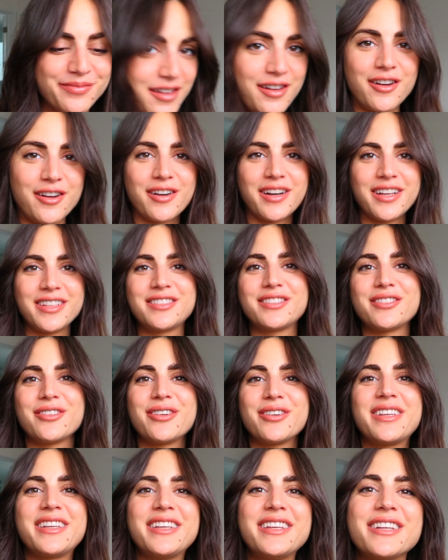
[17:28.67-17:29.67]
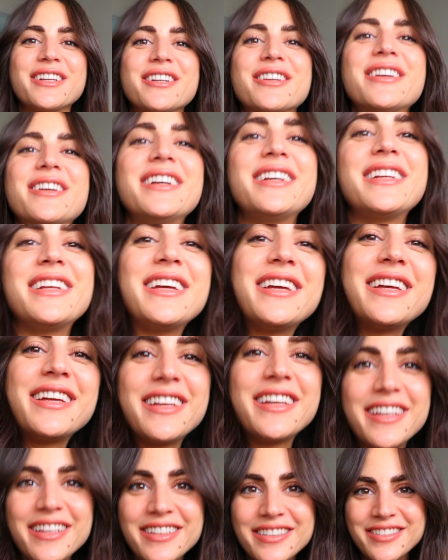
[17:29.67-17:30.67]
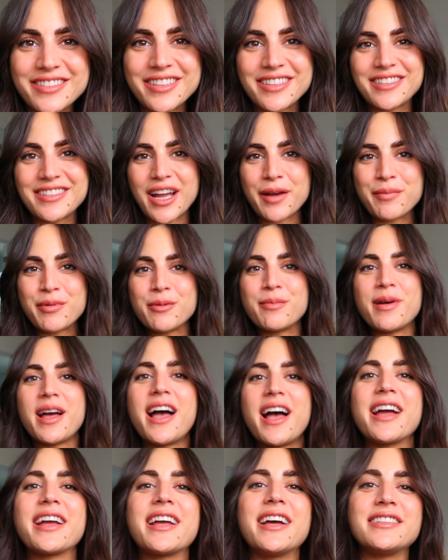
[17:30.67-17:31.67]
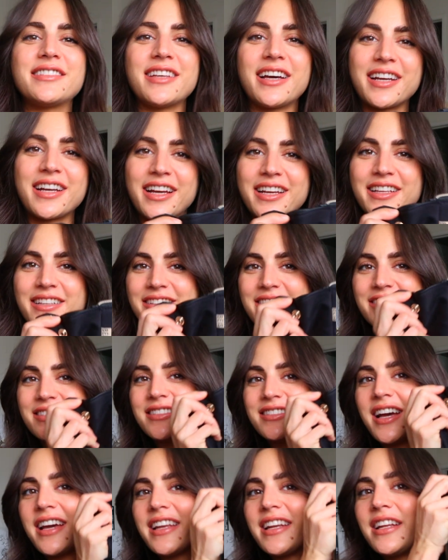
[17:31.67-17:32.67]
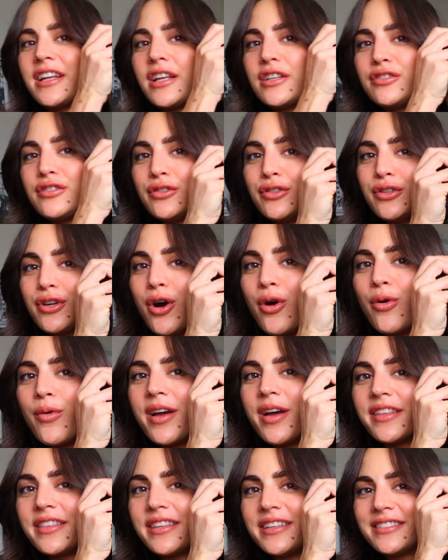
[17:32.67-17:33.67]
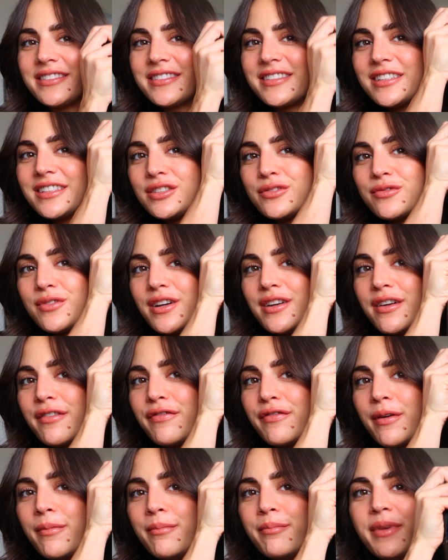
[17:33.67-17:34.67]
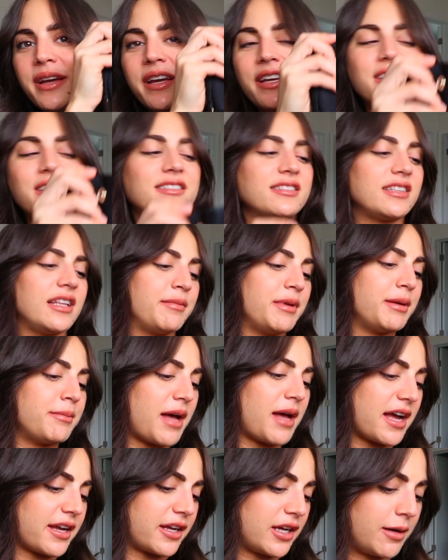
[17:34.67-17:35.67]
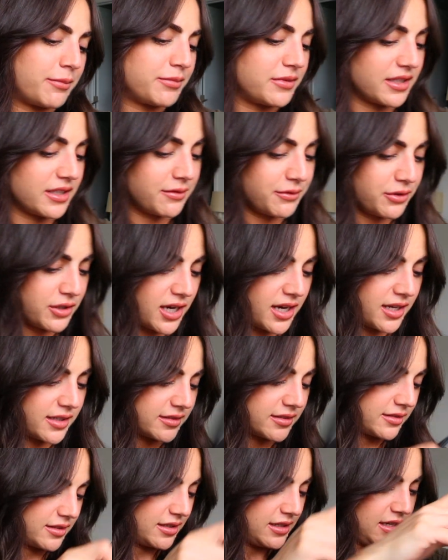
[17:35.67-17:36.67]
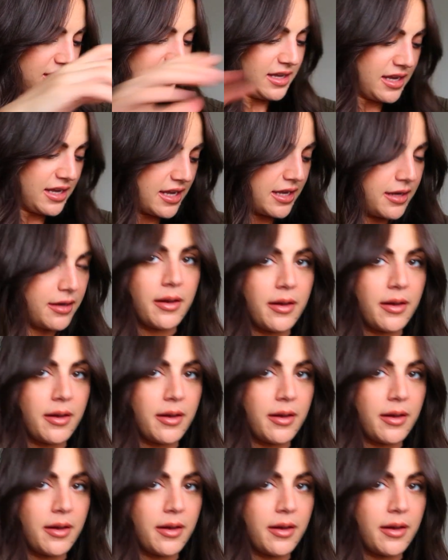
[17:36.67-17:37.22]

All right, so here it is. The diaper bag that I decided to go with is this one from Base. Let me back up to give you guys a